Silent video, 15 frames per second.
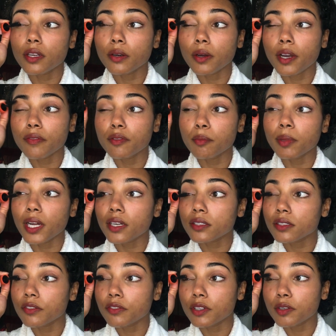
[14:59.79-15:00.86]
I don't have the black
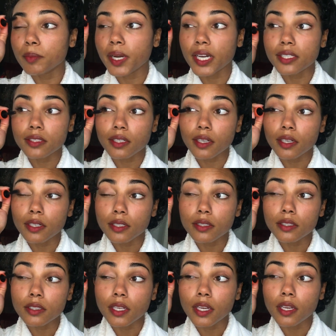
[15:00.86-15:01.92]
stuff under my eyes like I did
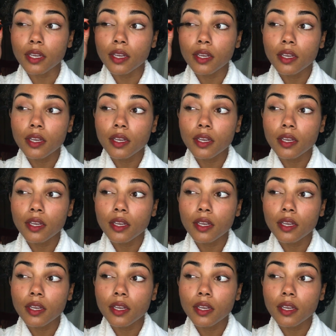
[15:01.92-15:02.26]
today